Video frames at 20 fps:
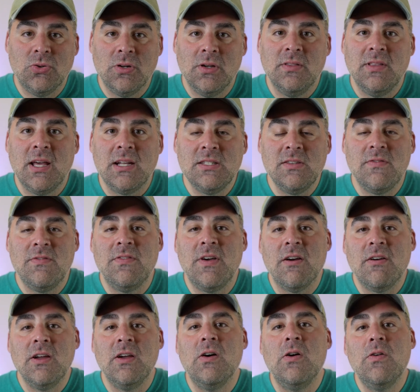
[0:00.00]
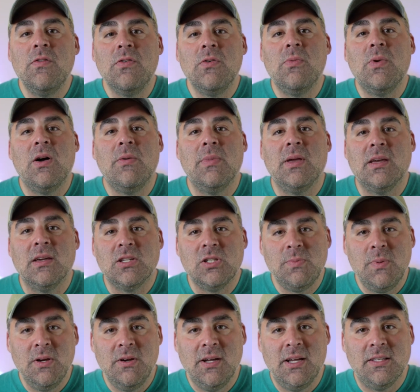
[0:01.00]
that is a very overwhelming
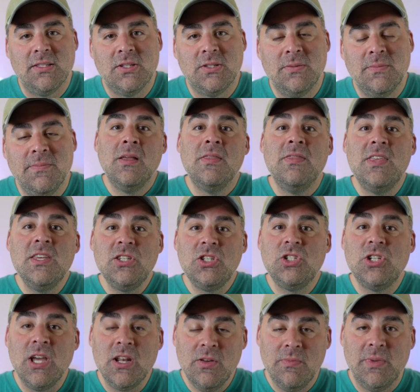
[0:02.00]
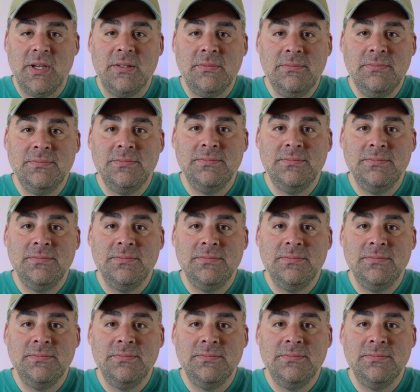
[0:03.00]
experience. This gentleman